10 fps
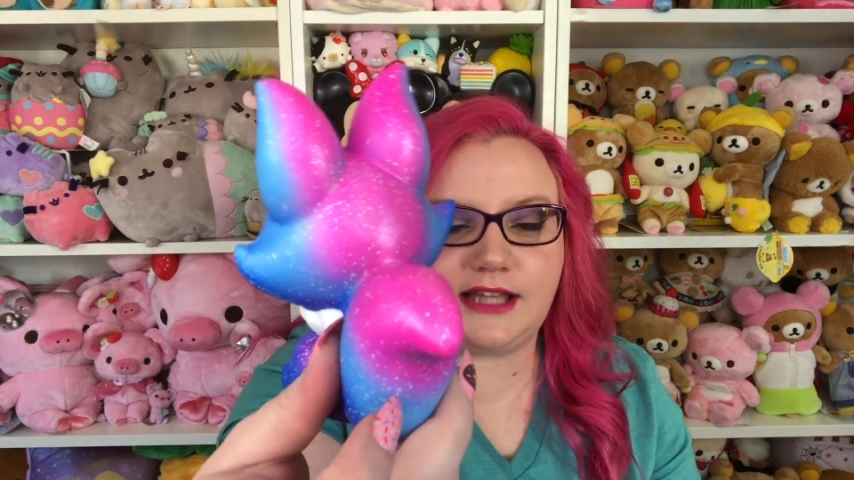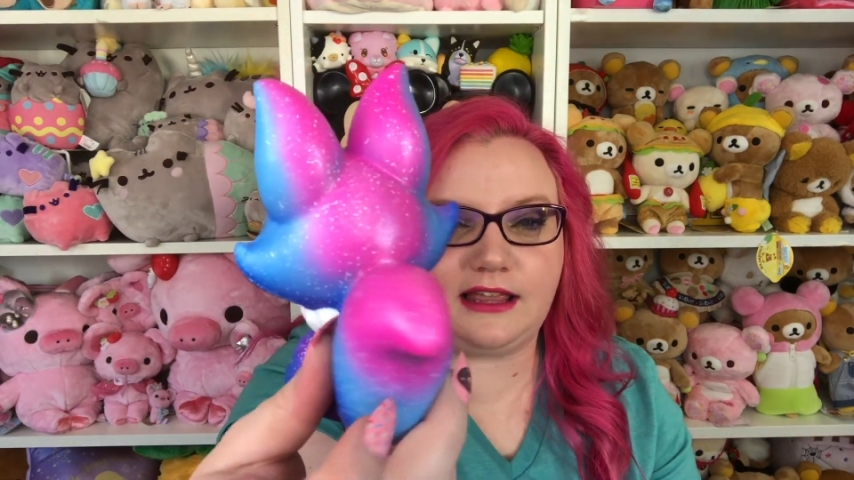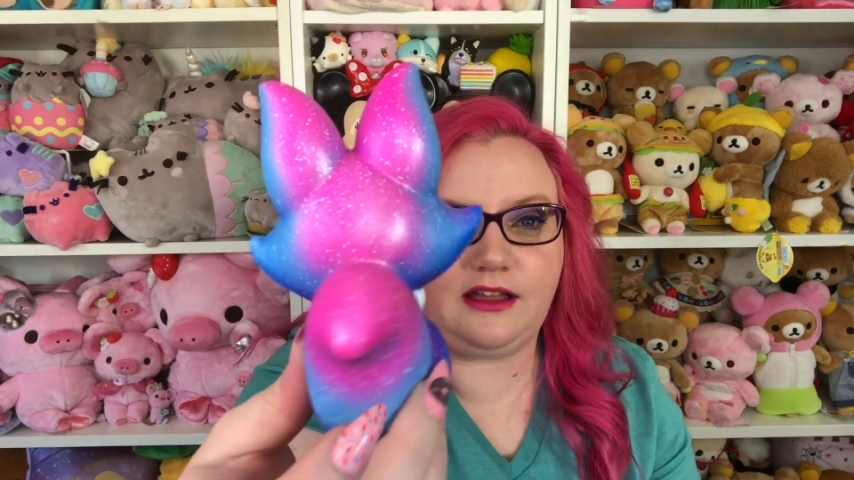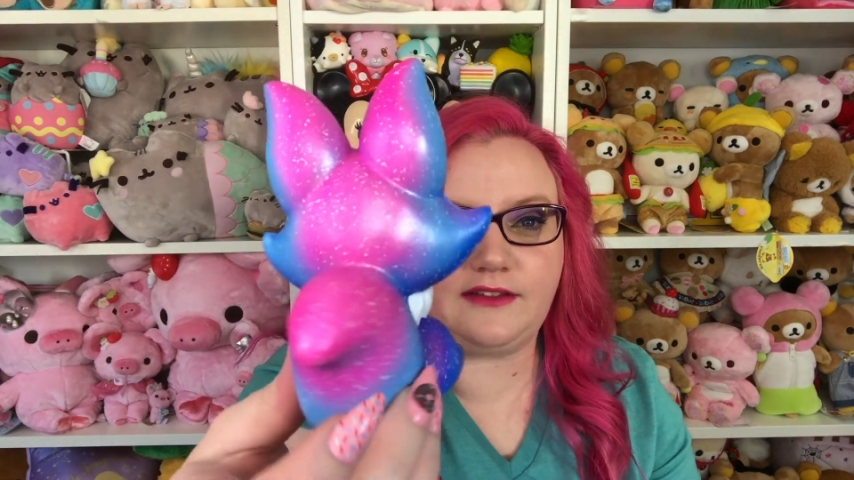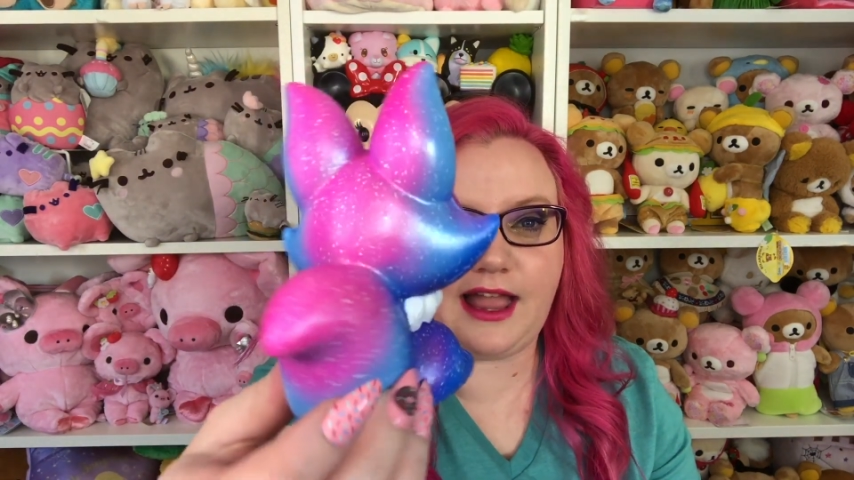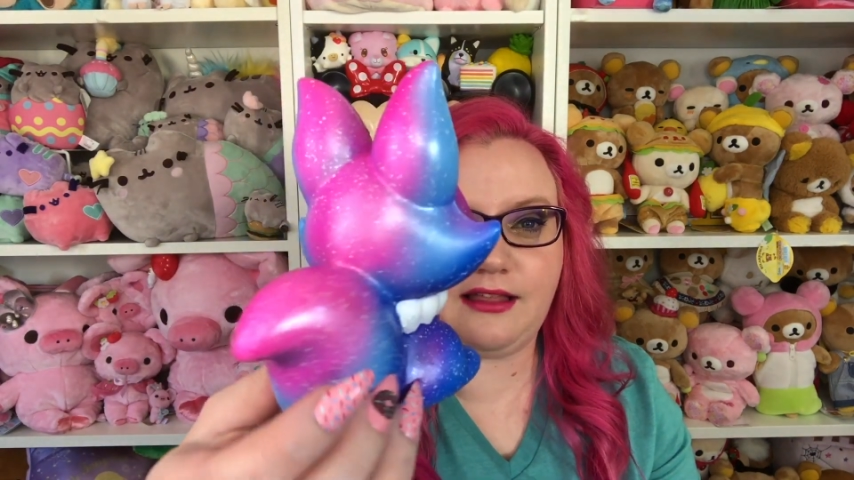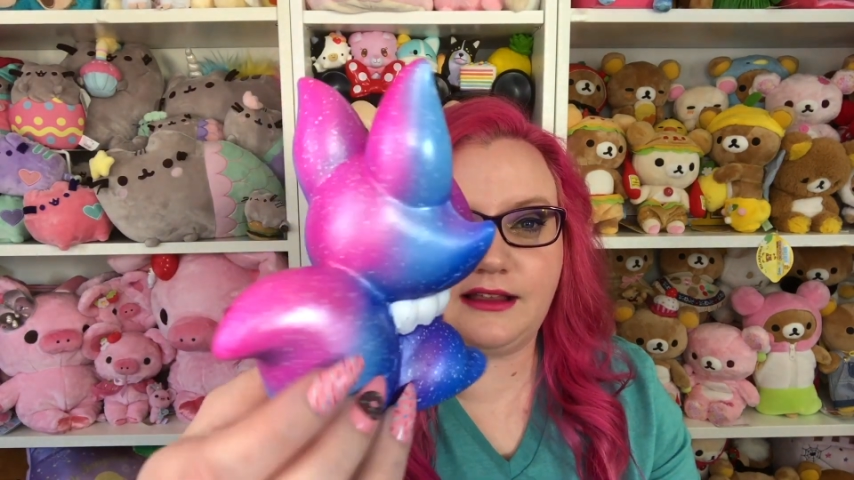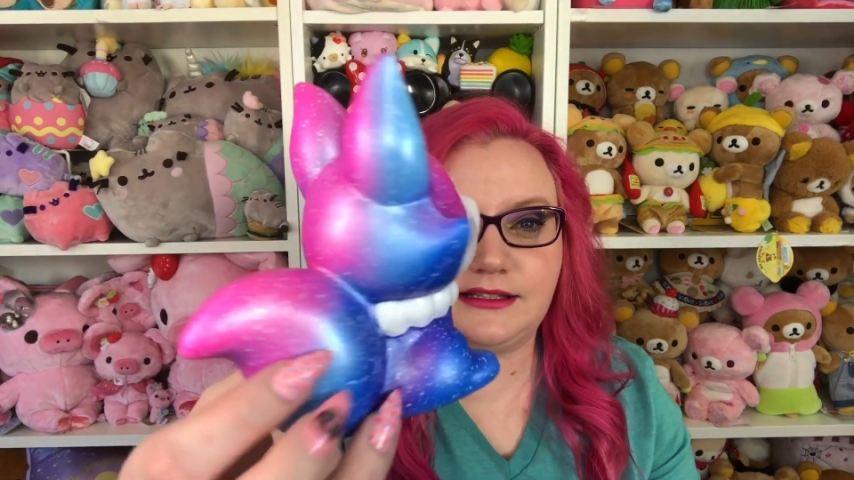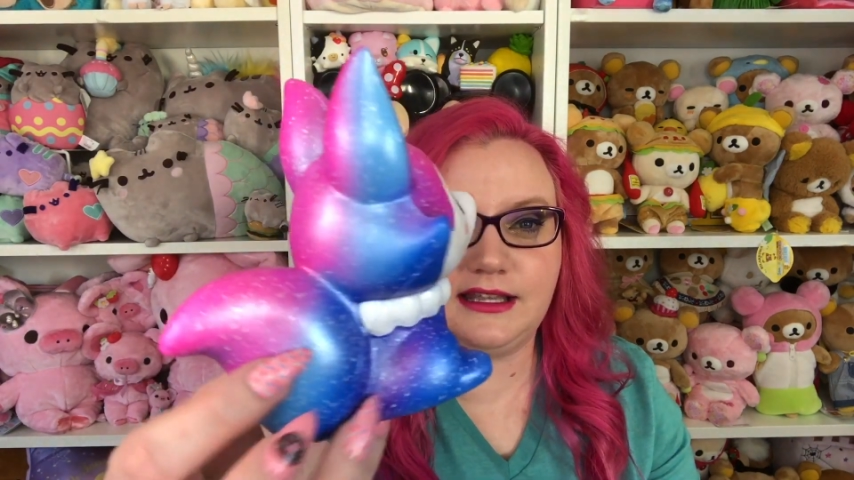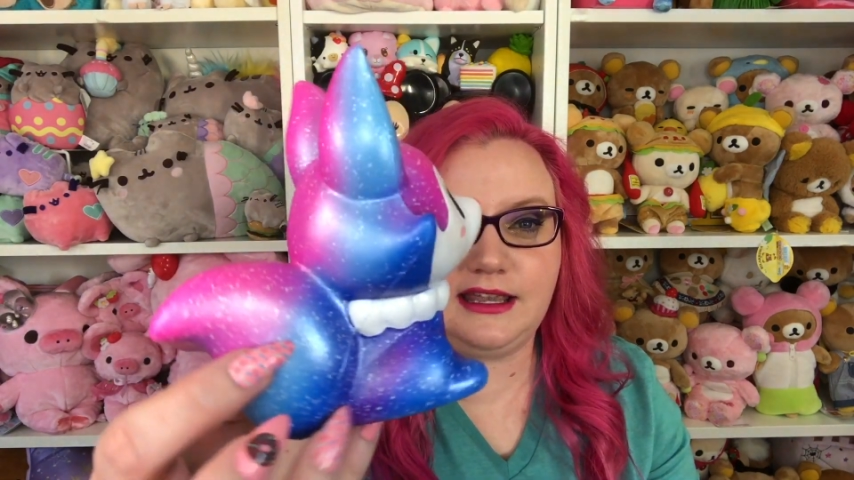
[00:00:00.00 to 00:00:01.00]
I love
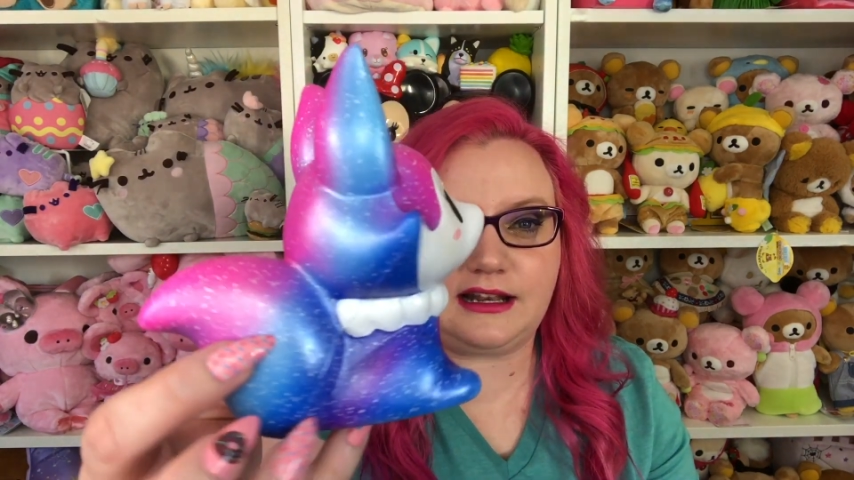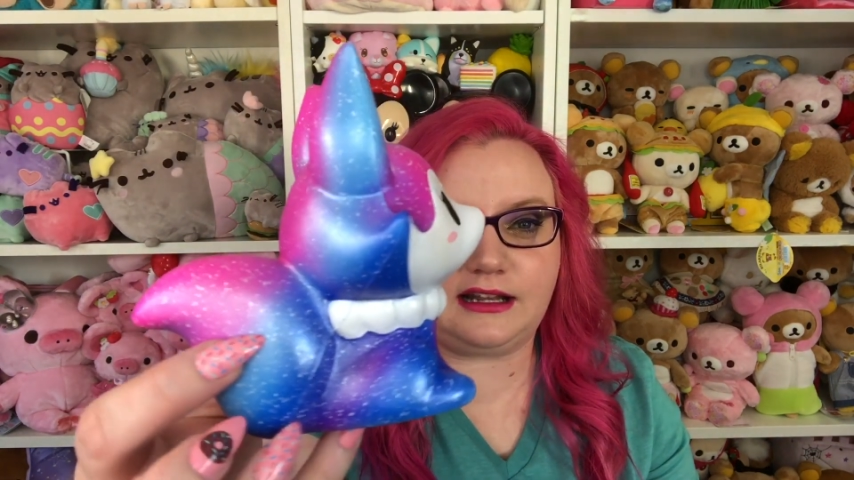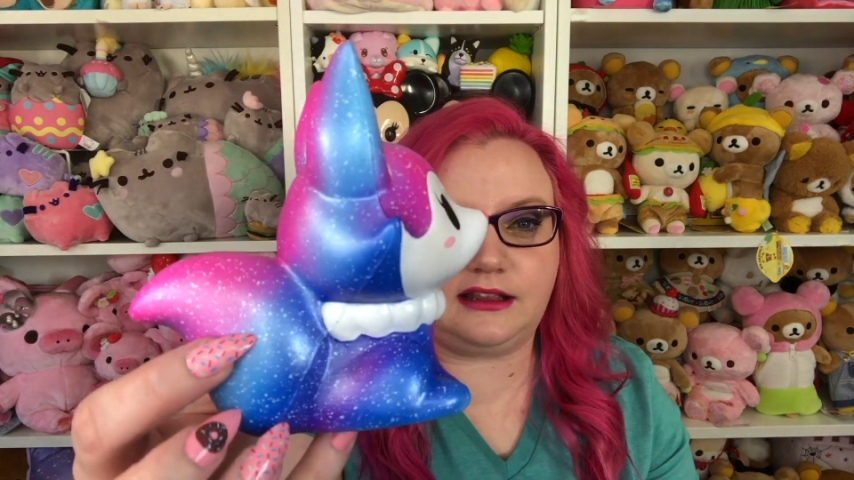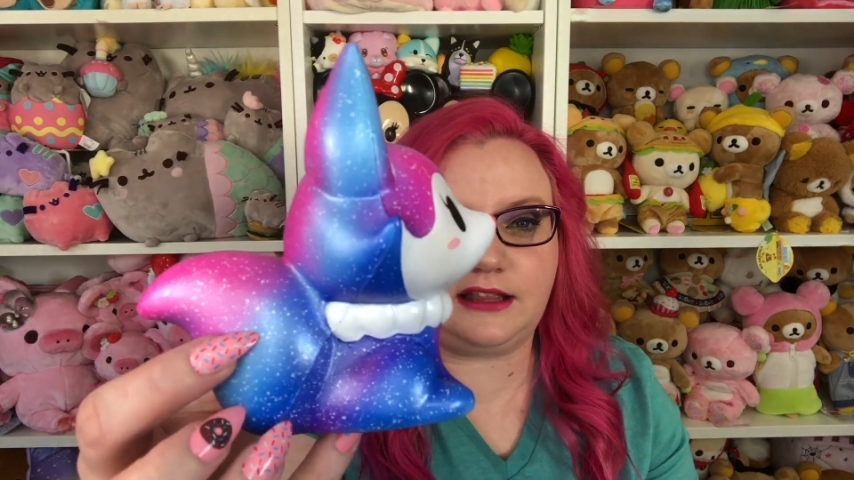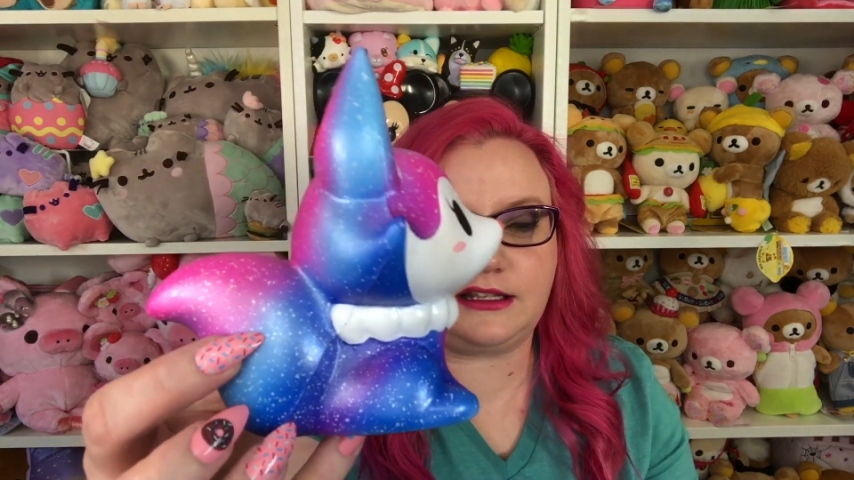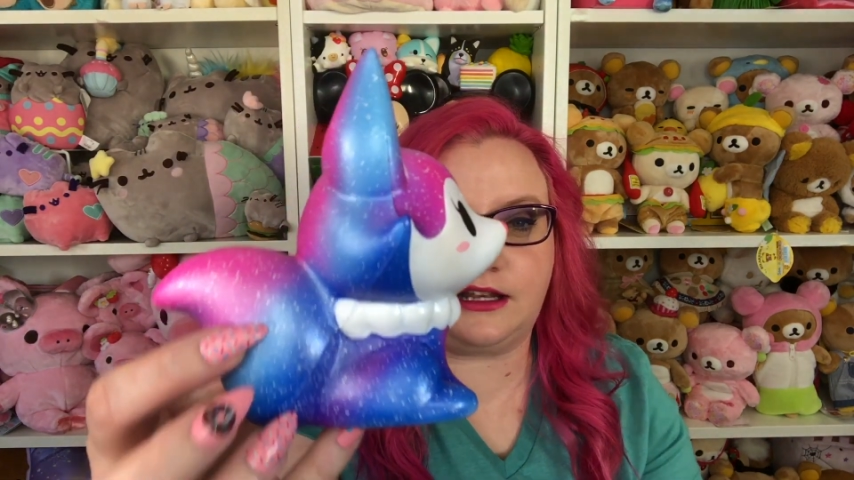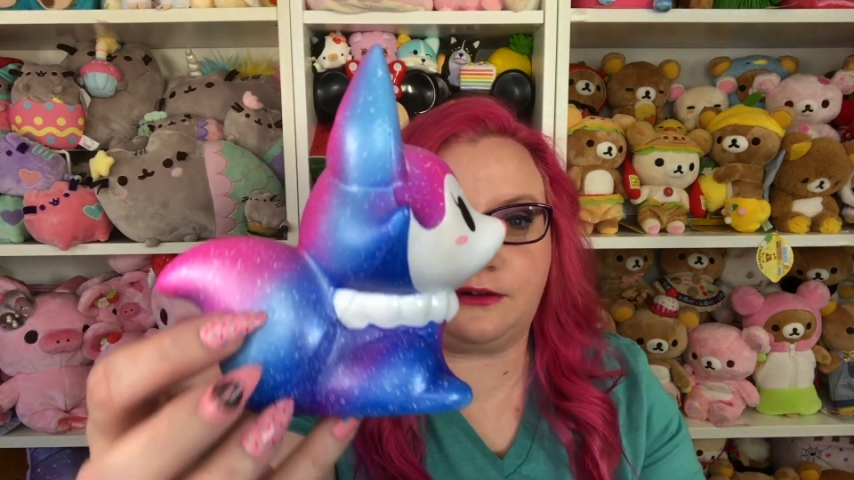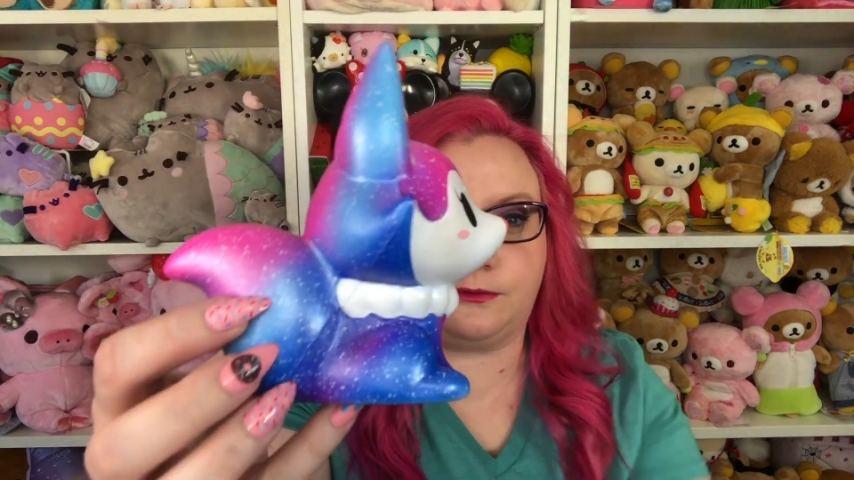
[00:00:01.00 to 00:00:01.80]
Galaxy and I think they did